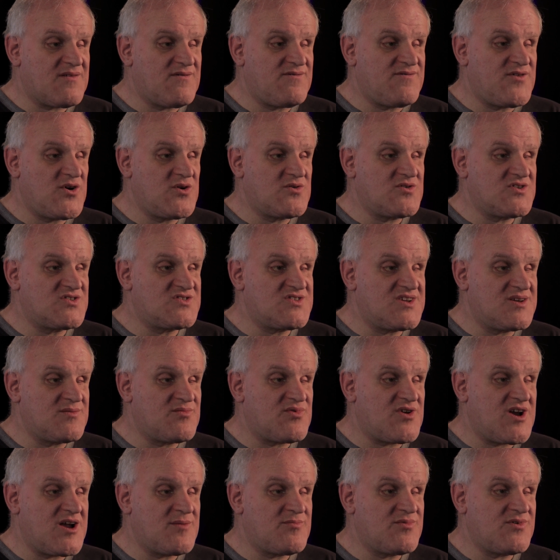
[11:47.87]
focusing
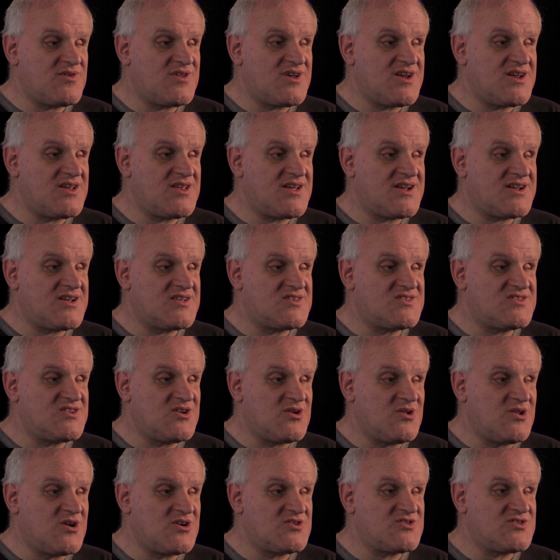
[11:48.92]
properly. Like it
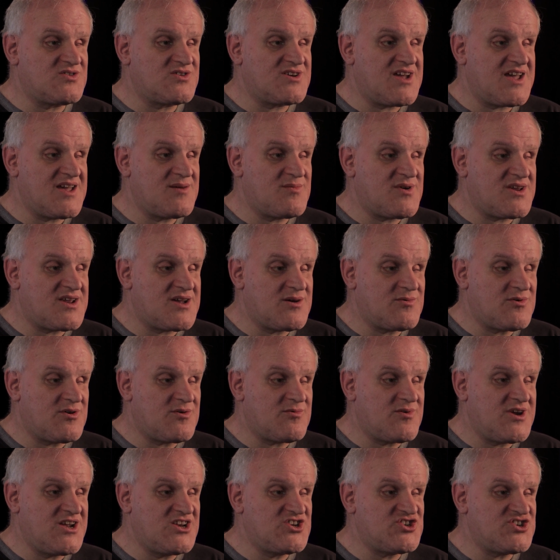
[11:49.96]
still looked okay, but I
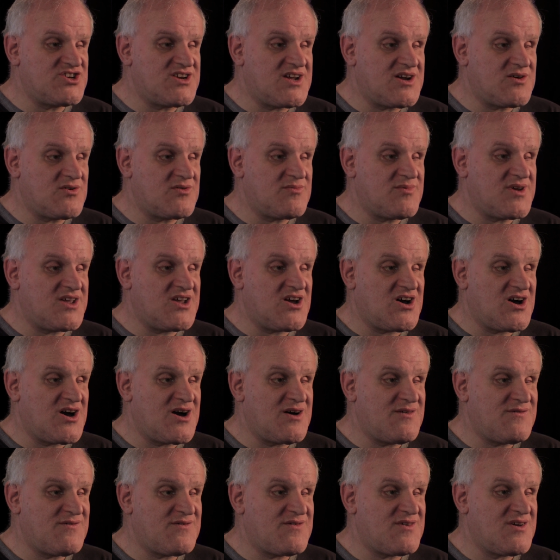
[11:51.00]
would reach and I would be
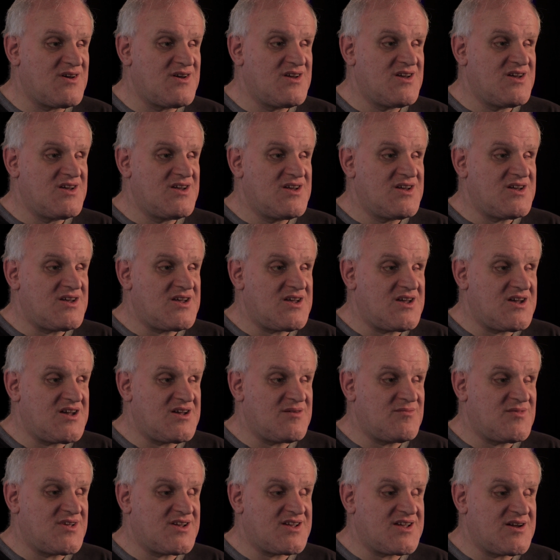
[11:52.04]
off,
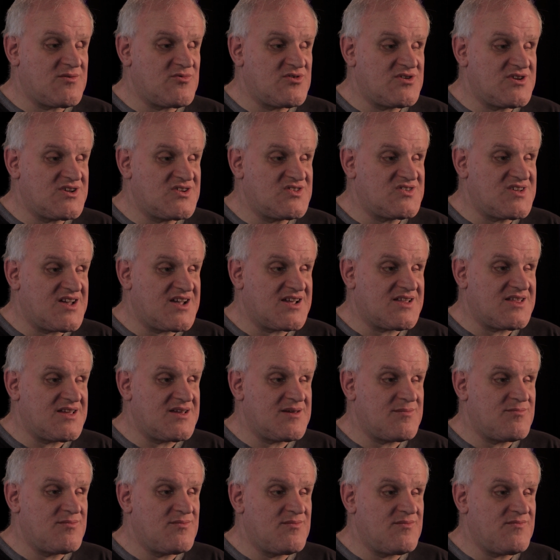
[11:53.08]
like I wouldn't
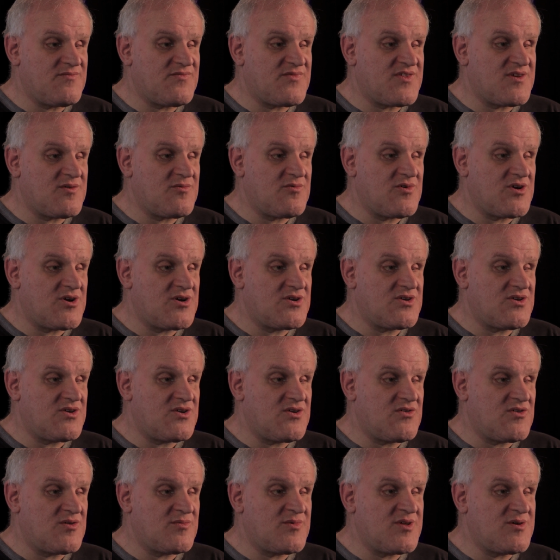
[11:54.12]
exactly where
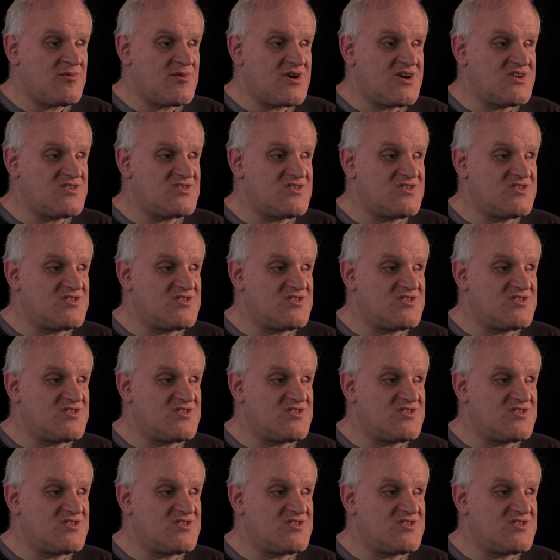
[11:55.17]
it normally was.